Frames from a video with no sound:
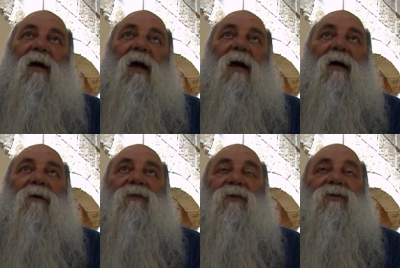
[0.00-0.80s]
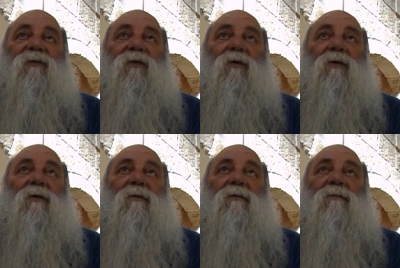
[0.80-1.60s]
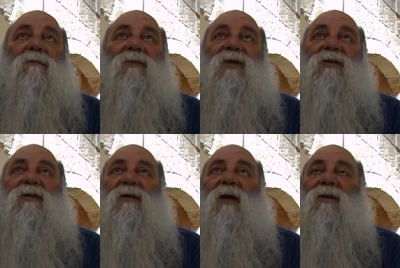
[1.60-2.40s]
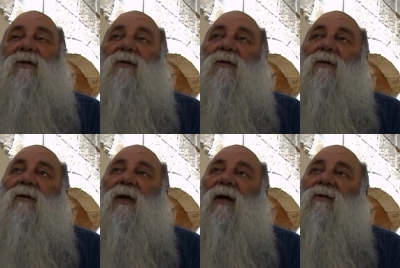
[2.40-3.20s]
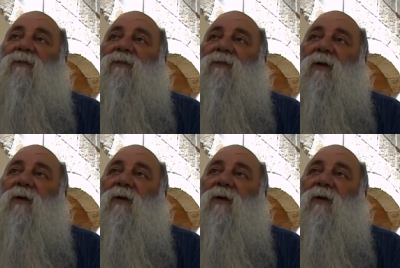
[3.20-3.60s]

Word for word: Uh, first of all, this is another kind of